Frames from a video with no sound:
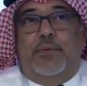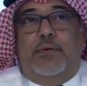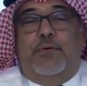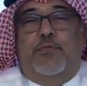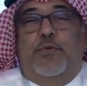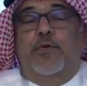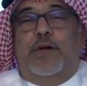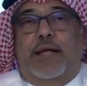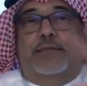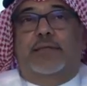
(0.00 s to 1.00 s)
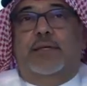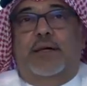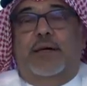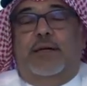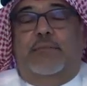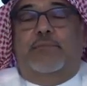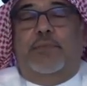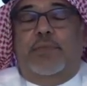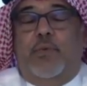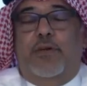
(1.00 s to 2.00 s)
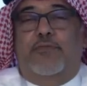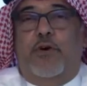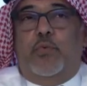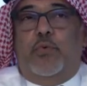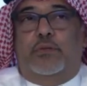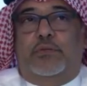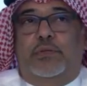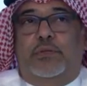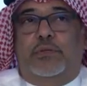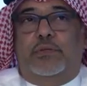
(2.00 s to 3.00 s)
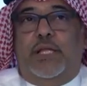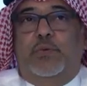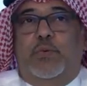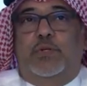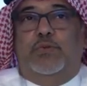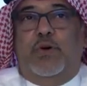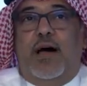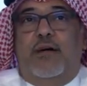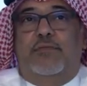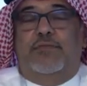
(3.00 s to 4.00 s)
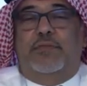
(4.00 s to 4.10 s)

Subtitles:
If we look at the way forward that we want to have,